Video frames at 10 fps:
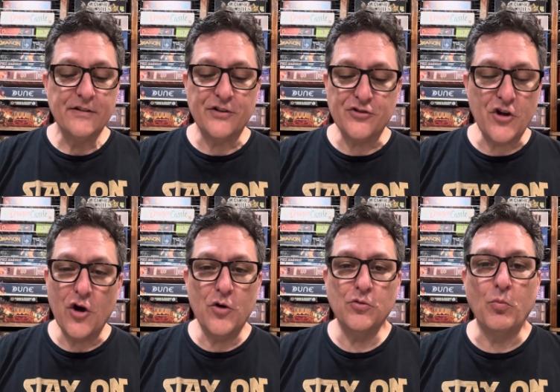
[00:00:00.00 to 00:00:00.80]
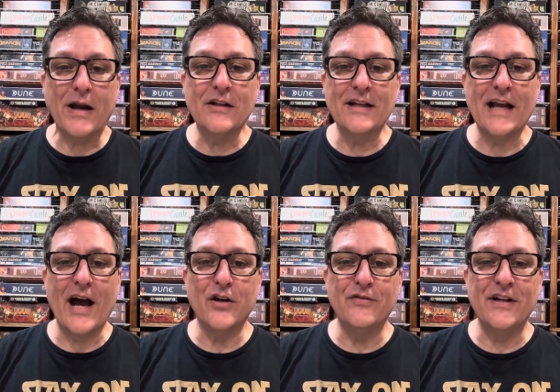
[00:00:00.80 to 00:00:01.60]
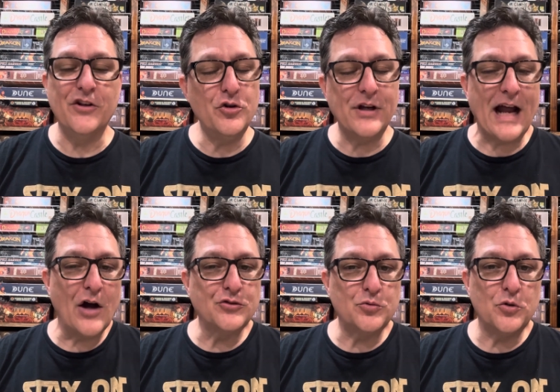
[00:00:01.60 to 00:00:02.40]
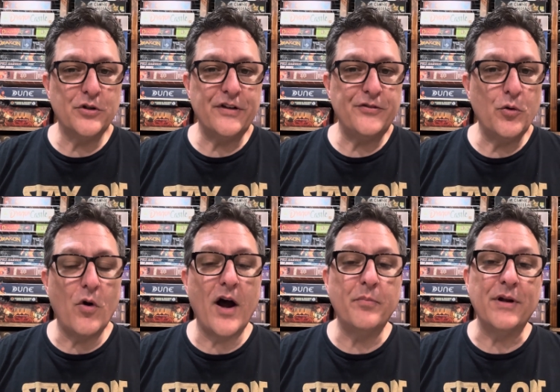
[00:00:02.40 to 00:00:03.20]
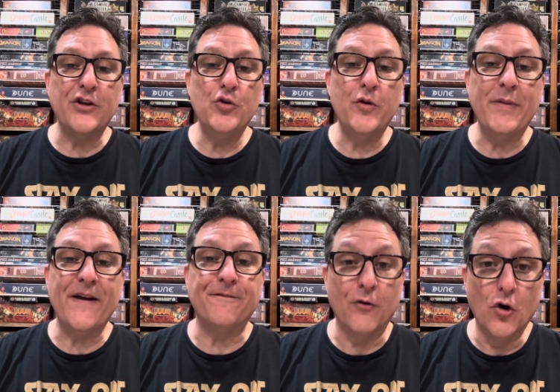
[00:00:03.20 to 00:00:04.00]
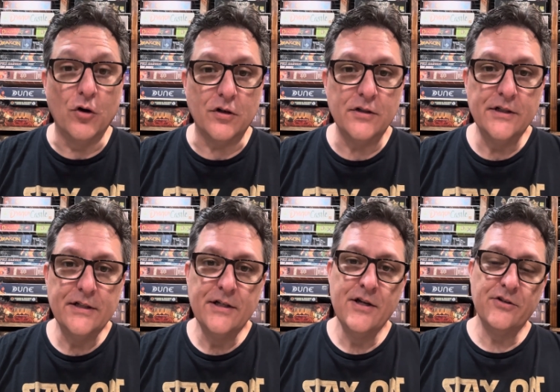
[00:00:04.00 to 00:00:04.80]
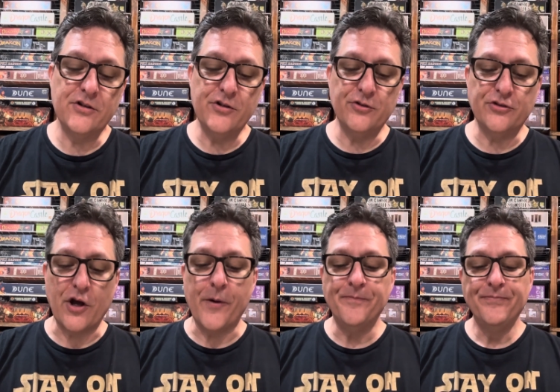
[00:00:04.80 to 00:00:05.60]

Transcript: There's no wiggling out of it. You can house rule it if you want, but you would be a fool to do so.